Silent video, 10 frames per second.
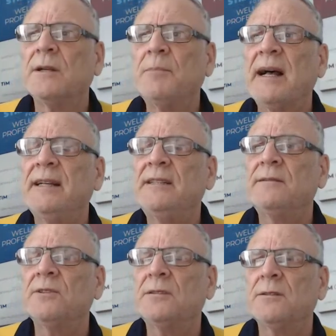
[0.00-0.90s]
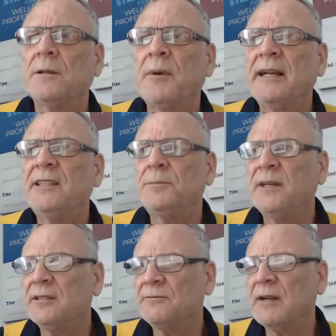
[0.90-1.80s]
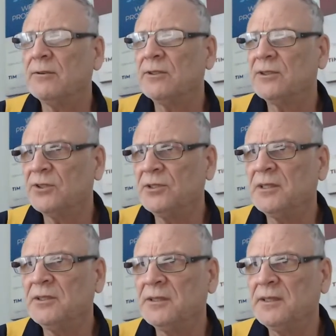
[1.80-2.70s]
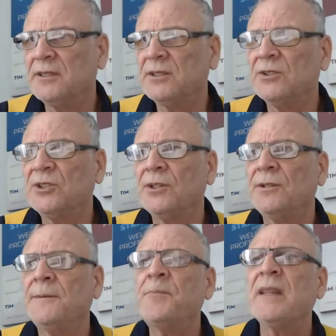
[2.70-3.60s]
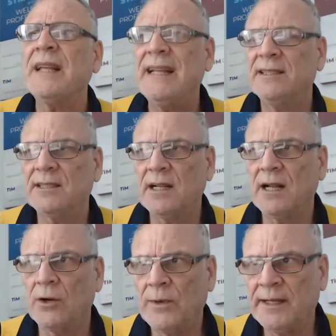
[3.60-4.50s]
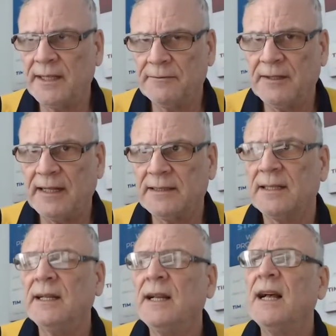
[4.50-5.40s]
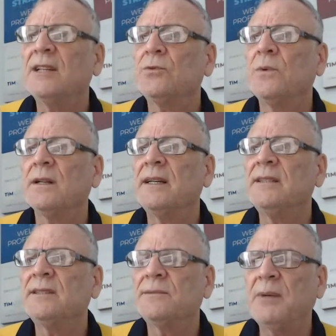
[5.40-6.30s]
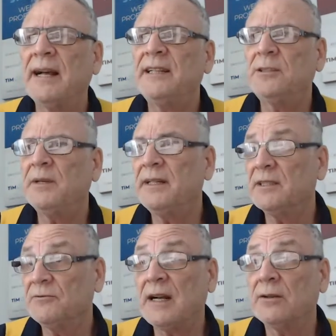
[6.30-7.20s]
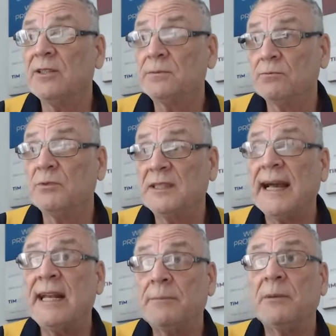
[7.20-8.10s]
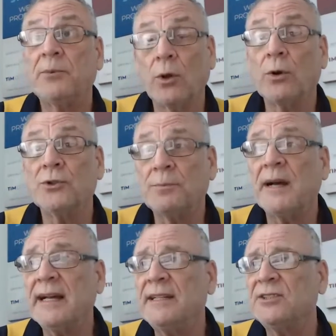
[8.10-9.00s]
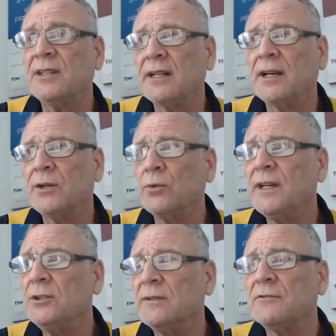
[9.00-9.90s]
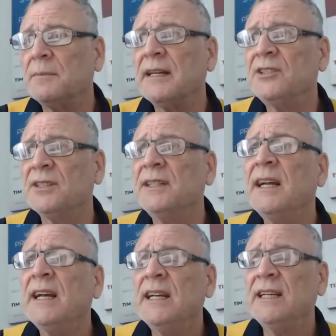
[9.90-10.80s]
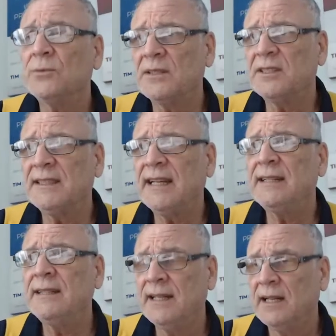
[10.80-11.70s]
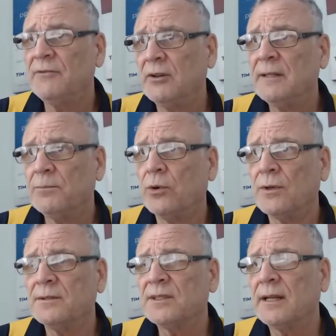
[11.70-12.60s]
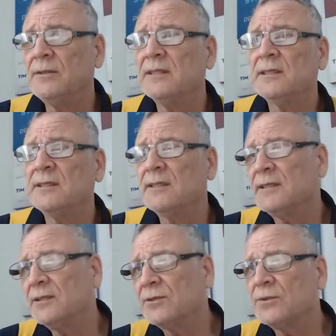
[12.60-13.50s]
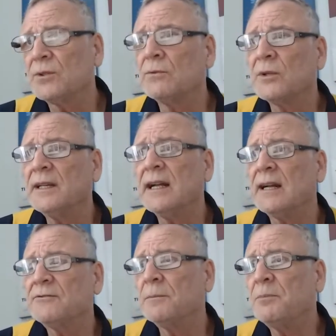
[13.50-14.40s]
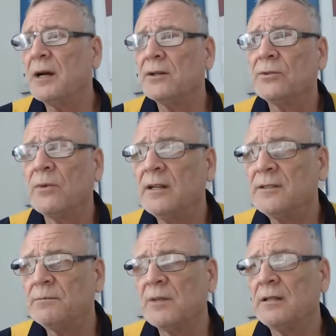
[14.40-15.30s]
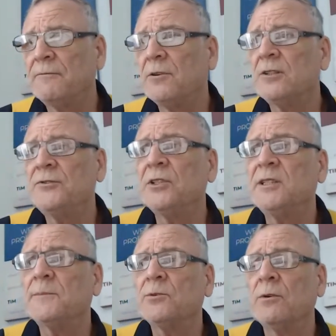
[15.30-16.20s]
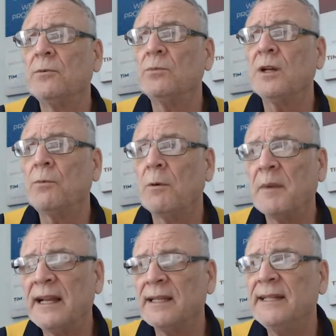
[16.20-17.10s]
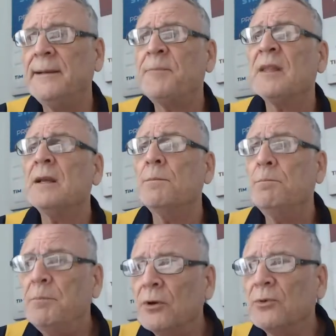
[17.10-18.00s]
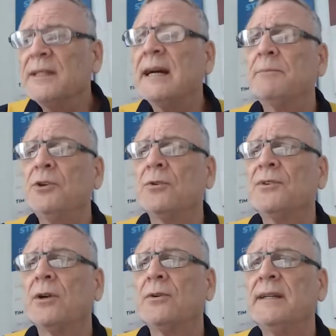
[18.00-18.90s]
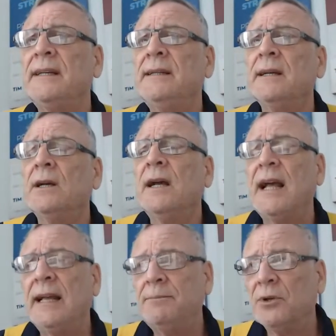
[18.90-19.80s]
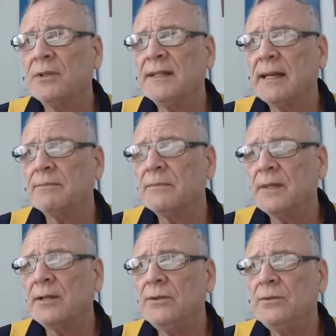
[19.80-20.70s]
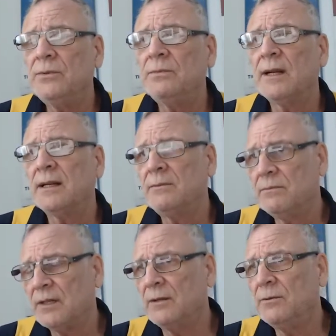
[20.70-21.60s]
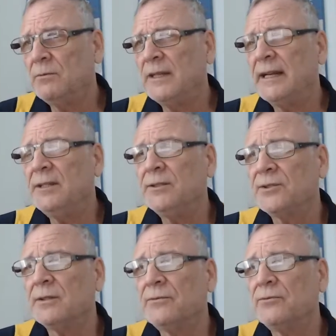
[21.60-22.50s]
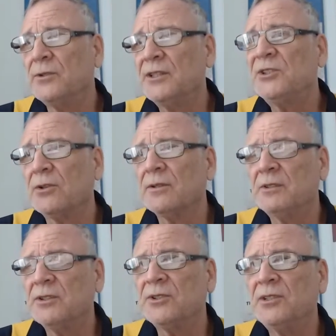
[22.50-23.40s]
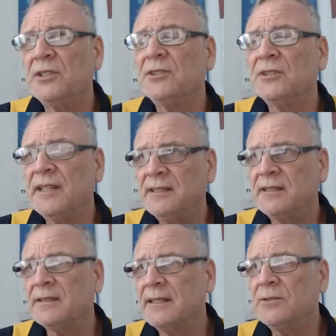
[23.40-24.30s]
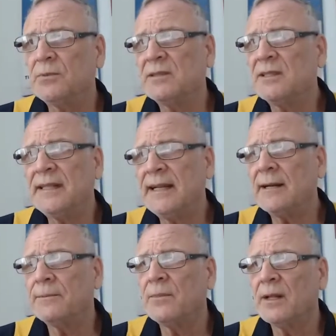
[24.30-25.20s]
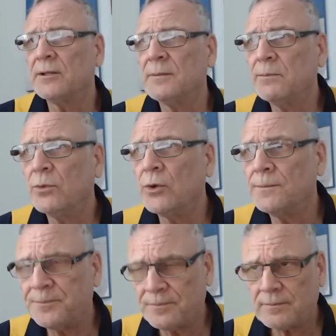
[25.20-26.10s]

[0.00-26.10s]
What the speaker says: page speed, as far as search engines is concerned, is a ranking factor, as well as page speed as far as retaining people on your page, so they're going to read your information, is once again very important. So this is sort of looking after both. Whereas the first few tips were mainly building up your authority and building up, getting you sort of really solid with the search engines. These ones are now a little bit more